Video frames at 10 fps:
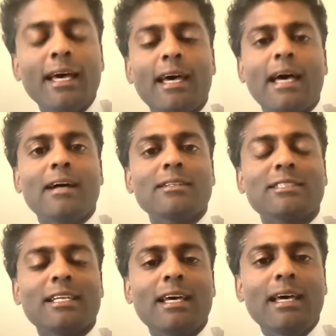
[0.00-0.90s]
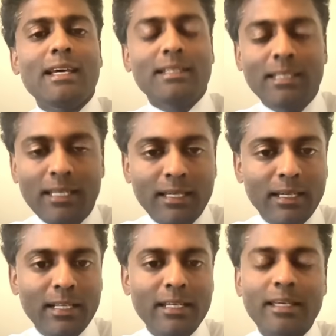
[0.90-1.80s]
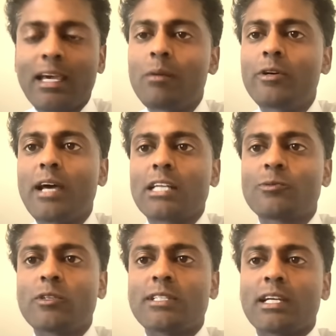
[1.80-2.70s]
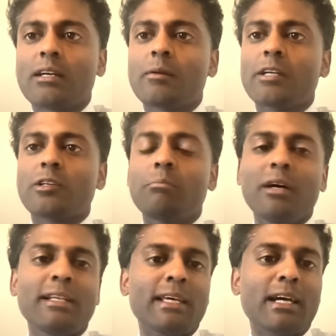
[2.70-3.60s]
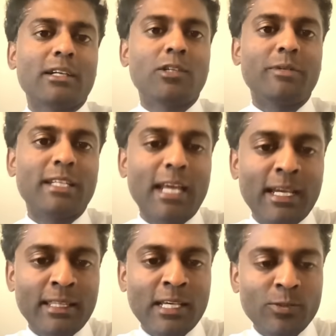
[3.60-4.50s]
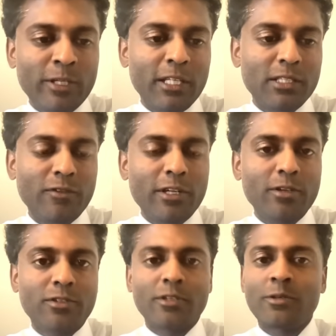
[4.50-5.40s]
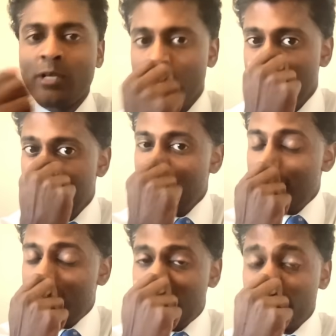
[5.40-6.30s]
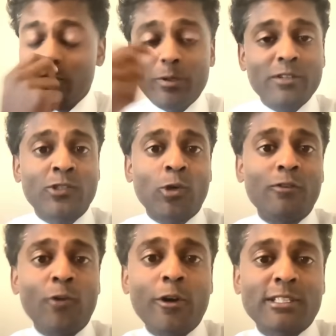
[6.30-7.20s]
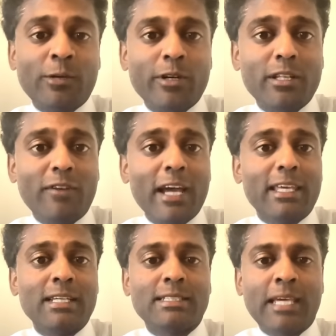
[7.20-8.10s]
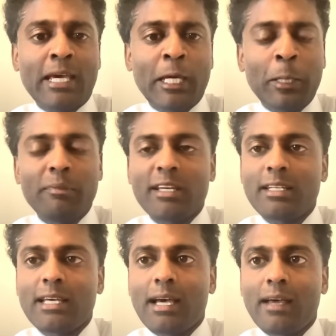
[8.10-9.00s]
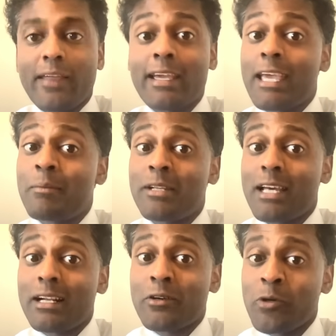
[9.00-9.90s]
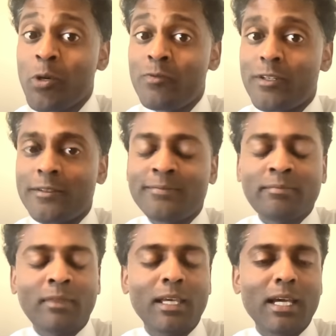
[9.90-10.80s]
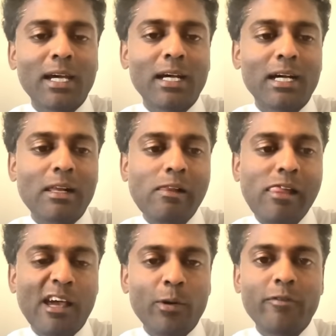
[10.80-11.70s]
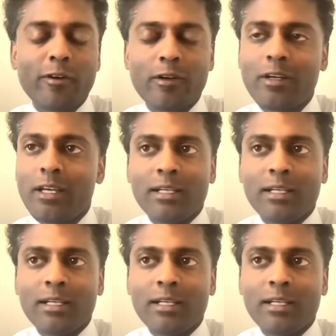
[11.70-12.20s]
How's it? Indian Cowboy Doc Sport Talk. I'm coming at you on Monday, October the 9th, as we get this video to you. I have a little bit of sore voice. I went to the Vikings game, and that game did not go over. However,